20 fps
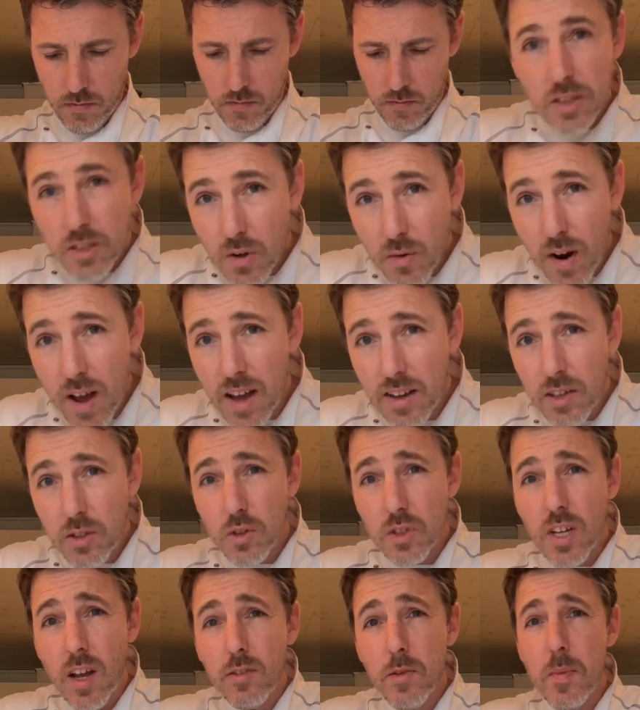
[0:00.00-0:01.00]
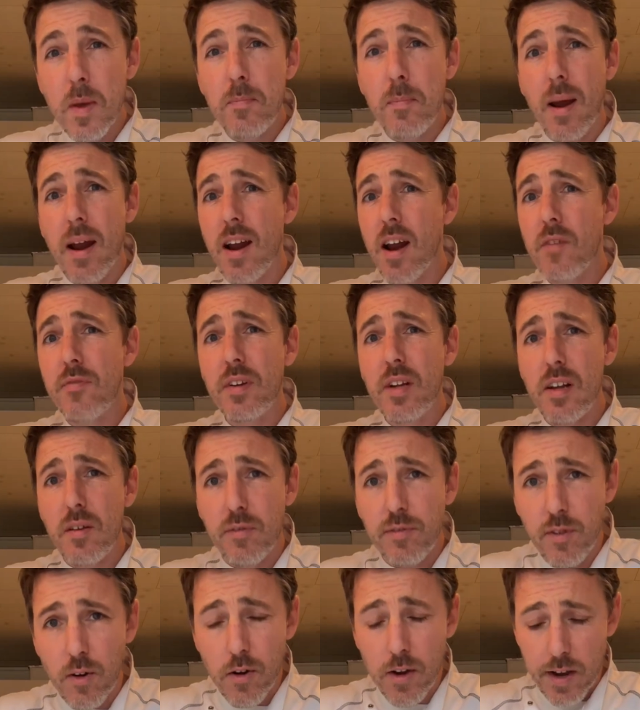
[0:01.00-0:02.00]
It's grand, it doesn't have to be perfectly
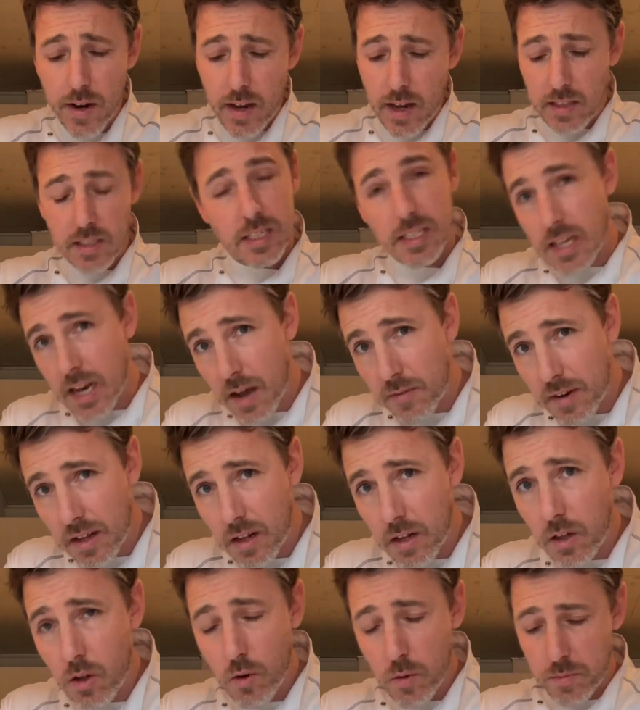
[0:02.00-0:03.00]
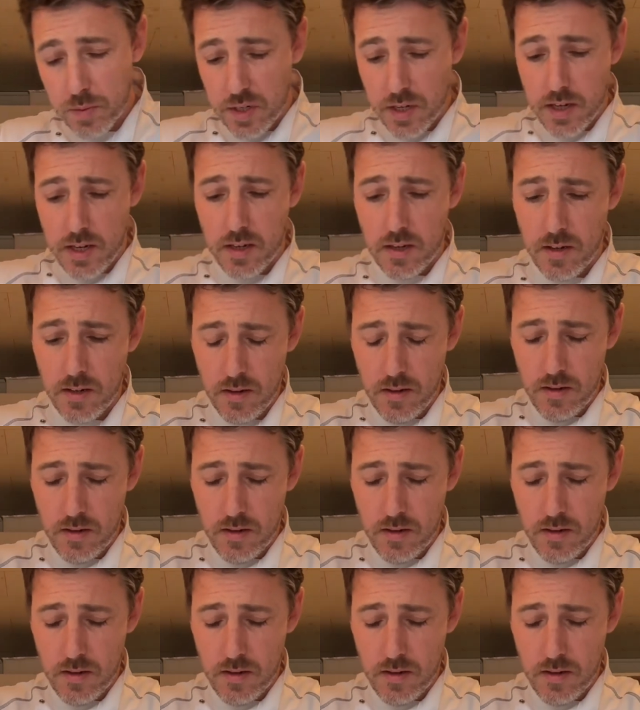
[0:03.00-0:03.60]
fine, it can still have little lumps in it.